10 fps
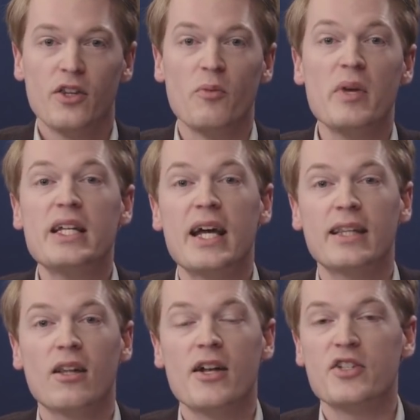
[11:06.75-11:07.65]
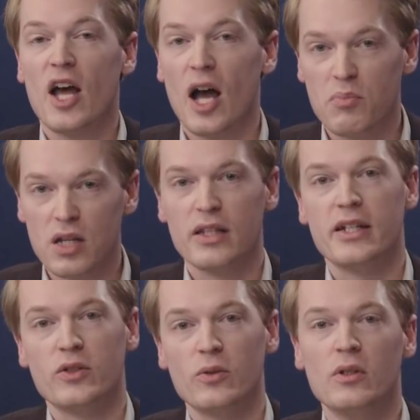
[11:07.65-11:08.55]
The media headlines are
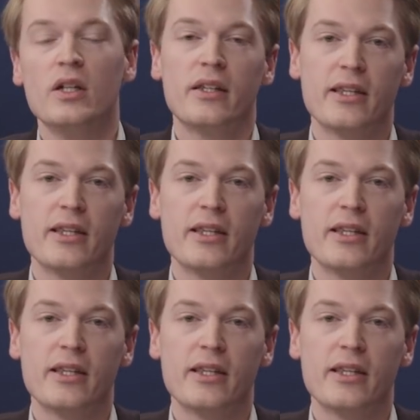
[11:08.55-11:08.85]
political.